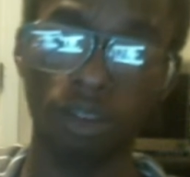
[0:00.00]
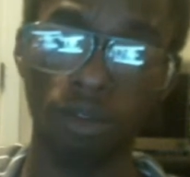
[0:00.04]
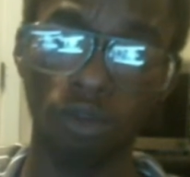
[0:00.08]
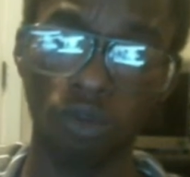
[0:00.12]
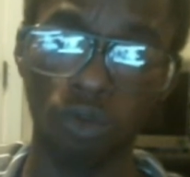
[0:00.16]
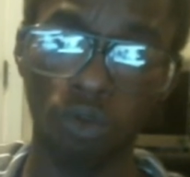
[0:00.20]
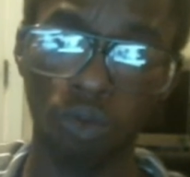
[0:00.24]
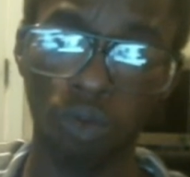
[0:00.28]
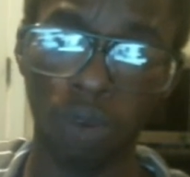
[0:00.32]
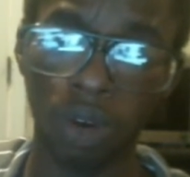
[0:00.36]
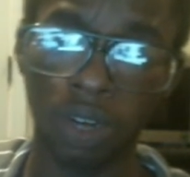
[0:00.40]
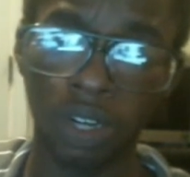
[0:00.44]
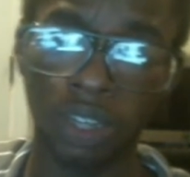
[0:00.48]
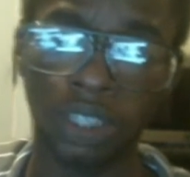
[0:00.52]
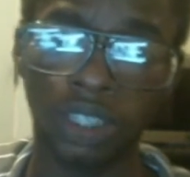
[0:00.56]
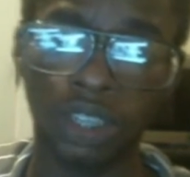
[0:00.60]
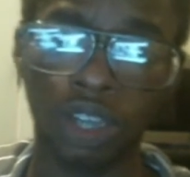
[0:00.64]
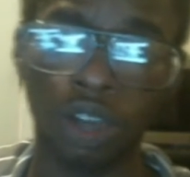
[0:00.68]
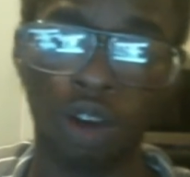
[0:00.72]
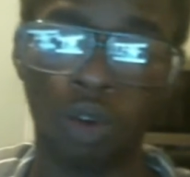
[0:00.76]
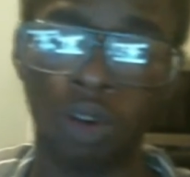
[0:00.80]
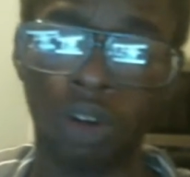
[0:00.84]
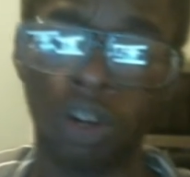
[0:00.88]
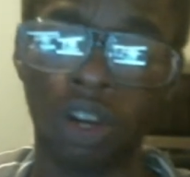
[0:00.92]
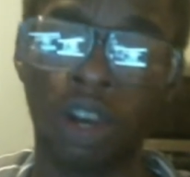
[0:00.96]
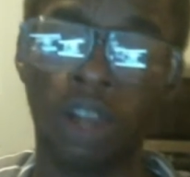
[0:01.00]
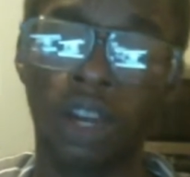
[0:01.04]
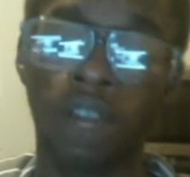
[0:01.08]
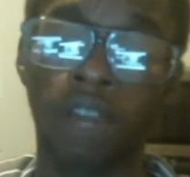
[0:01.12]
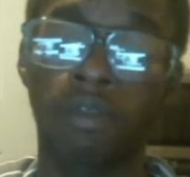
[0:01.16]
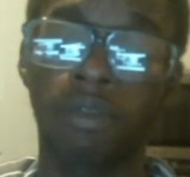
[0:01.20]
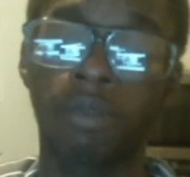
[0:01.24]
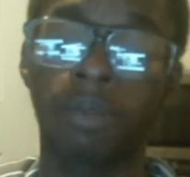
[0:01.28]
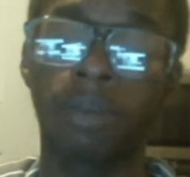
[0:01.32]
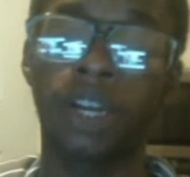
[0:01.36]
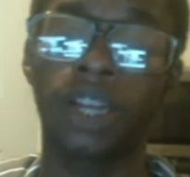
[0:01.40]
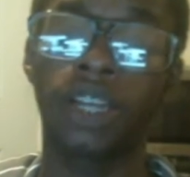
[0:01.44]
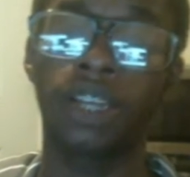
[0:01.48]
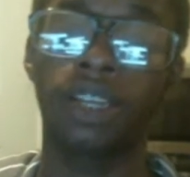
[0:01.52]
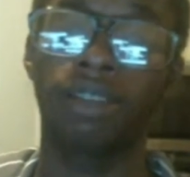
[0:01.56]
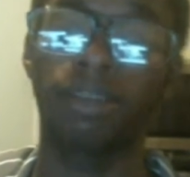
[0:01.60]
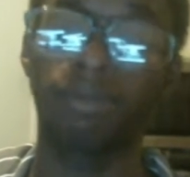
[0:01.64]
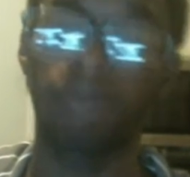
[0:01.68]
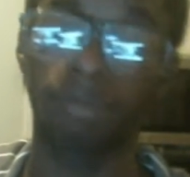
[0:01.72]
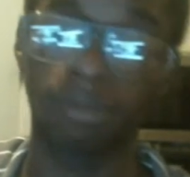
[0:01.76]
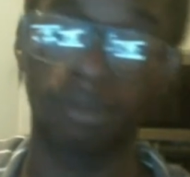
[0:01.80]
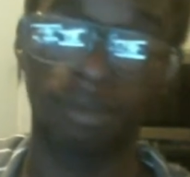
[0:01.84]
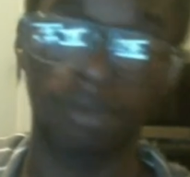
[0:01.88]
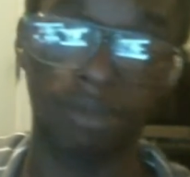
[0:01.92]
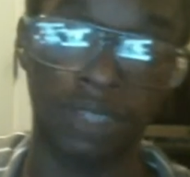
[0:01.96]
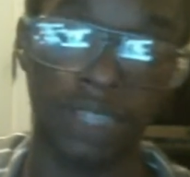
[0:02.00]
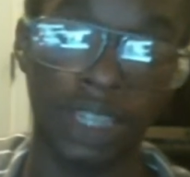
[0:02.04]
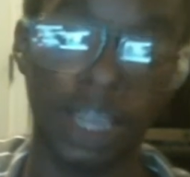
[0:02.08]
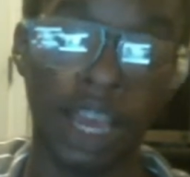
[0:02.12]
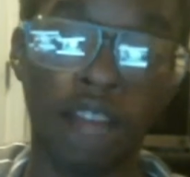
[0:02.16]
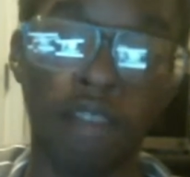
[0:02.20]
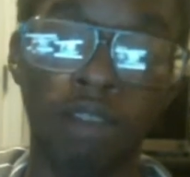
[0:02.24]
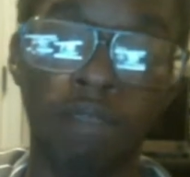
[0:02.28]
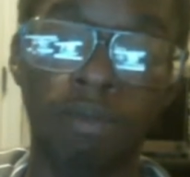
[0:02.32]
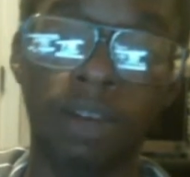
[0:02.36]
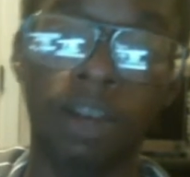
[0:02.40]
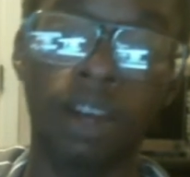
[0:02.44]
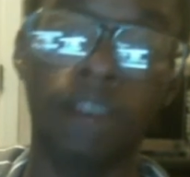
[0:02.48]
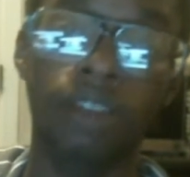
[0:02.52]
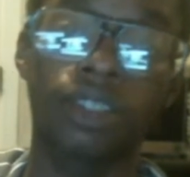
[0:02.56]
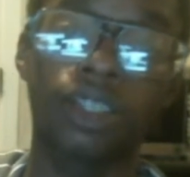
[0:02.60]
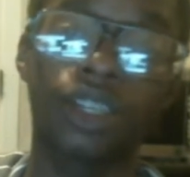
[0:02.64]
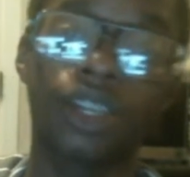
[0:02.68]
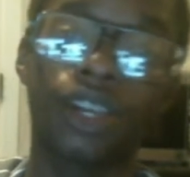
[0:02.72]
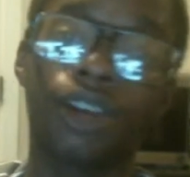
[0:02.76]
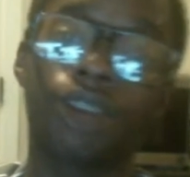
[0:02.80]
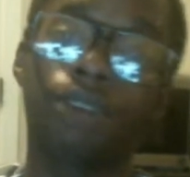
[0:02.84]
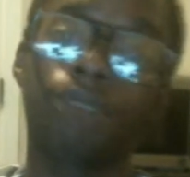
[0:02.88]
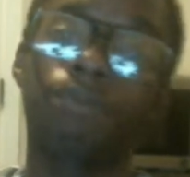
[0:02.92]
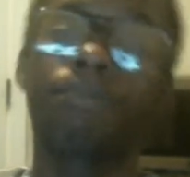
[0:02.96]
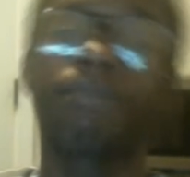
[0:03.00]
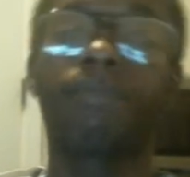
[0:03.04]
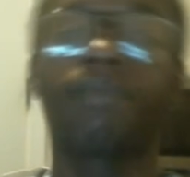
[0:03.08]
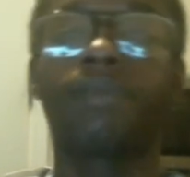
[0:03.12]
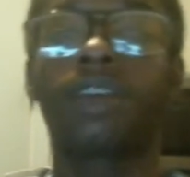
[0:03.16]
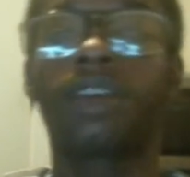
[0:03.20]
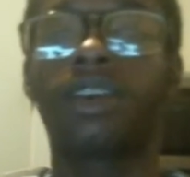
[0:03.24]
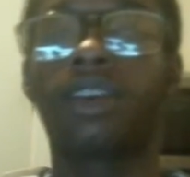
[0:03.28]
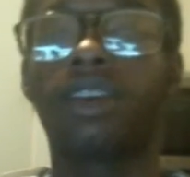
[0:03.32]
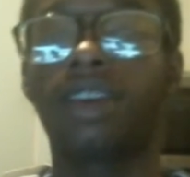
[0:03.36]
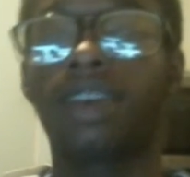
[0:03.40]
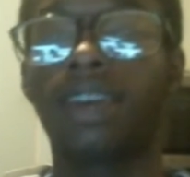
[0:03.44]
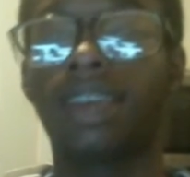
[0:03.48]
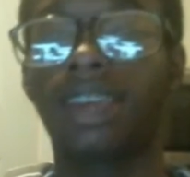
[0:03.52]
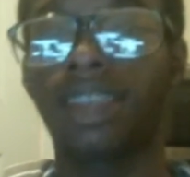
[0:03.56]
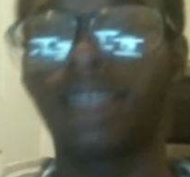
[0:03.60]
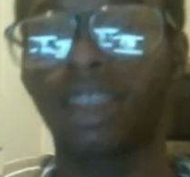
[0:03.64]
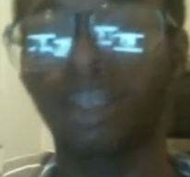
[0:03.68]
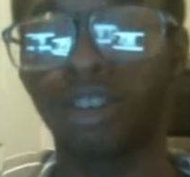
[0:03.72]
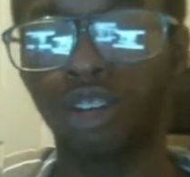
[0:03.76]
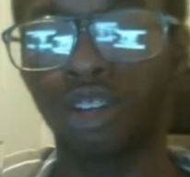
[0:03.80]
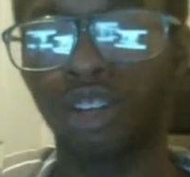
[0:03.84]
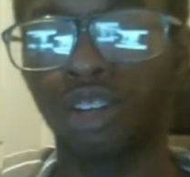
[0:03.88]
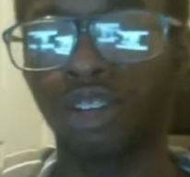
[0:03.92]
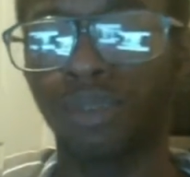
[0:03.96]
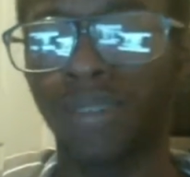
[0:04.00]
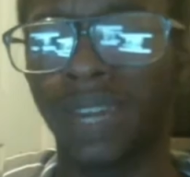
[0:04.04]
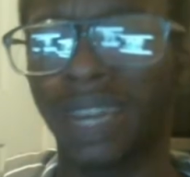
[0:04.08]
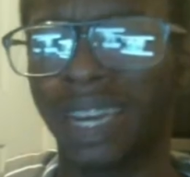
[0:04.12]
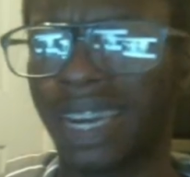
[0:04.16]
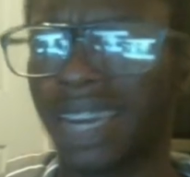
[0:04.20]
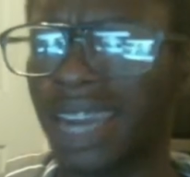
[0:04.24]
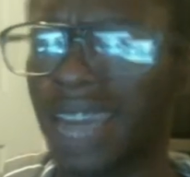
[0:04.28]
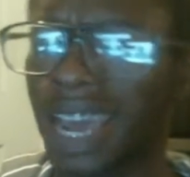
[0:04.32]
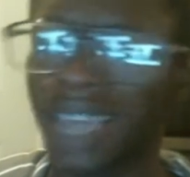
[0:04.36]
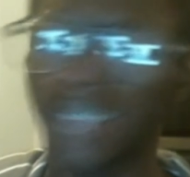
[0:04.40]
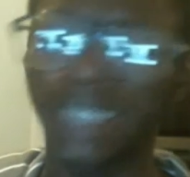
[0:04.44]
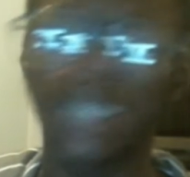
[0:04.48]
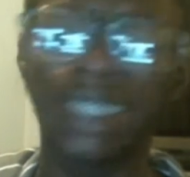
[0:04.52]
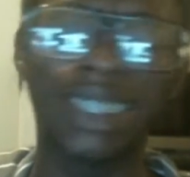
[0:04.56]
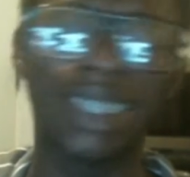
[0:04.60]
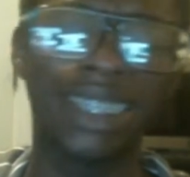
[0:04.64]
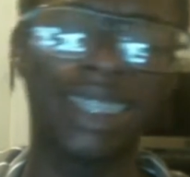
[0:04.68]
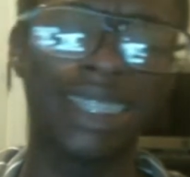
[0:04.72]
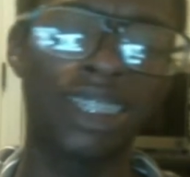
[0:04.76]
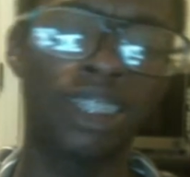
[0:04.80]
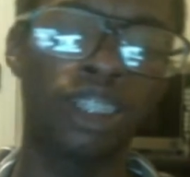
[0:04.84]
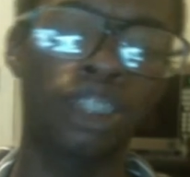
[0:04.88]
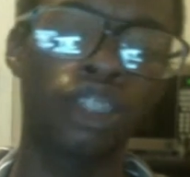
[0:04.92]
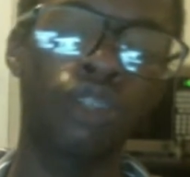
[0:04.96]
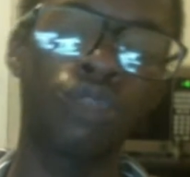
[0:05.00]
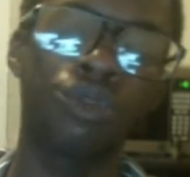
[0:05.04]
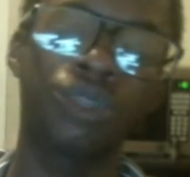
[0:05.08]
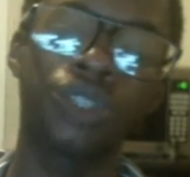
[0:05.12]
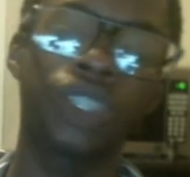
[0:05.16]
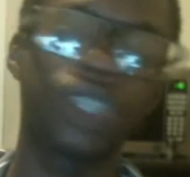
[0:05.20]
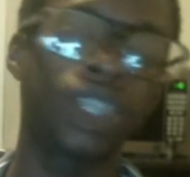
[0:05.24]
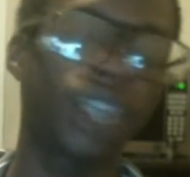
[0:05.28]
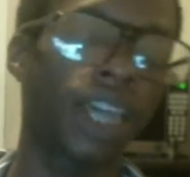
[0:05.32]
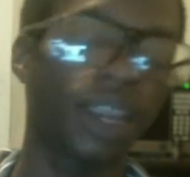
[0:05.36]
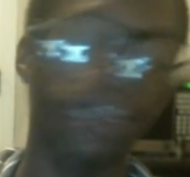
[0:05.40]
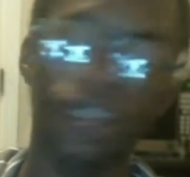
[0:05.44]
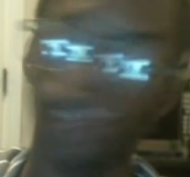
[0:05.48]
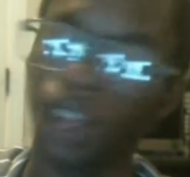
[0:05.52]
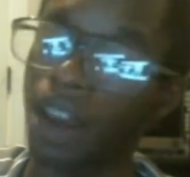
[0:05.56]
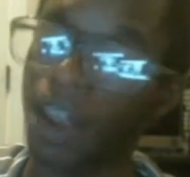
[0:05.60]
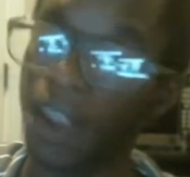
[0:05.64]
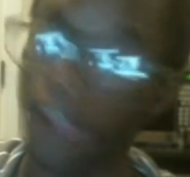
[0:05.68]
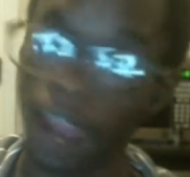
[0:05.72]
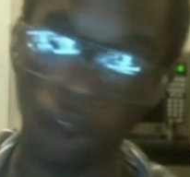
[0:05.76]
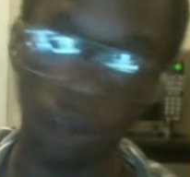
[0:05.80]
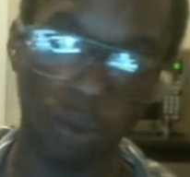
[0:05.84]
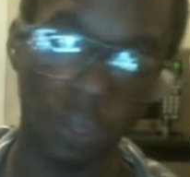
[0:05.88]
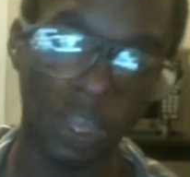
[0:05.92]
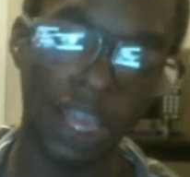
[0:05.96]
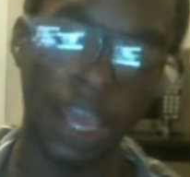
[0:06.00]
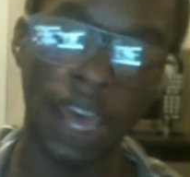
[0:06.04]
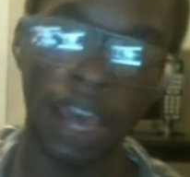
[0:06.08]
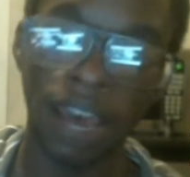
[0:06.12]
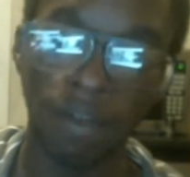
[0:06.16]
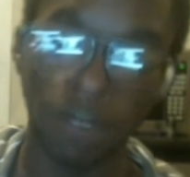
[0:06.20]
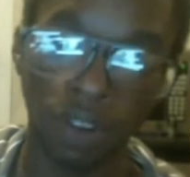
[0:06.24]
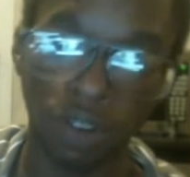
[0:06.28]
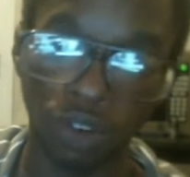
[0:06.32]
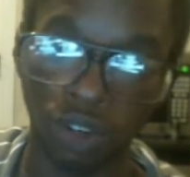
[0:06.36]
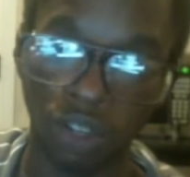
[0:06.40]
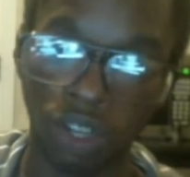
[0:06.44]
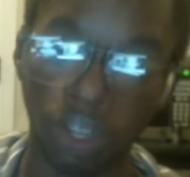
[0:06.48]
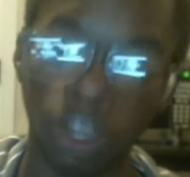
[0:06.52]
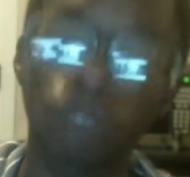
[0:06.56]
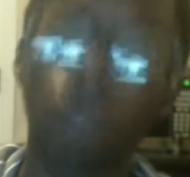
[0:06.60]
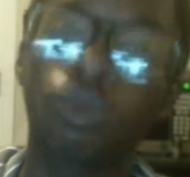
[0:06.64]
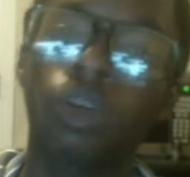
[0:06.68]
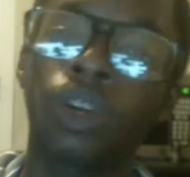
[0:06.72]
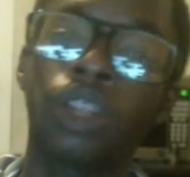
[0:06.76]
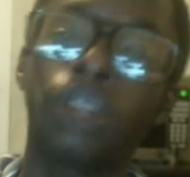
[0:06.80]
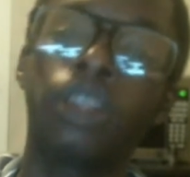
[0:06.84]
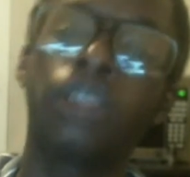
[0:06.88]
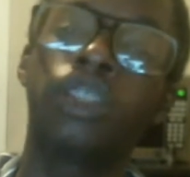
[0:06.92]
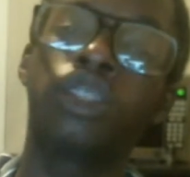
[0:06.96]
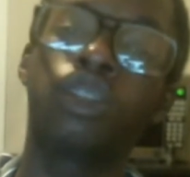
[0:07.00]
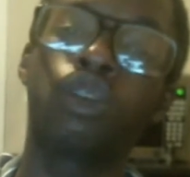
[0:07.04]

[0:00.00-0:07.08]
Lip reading: What is going on, everybody? Zalvin Pounds here to do a nice, juicy. Now we haven't done one of these in a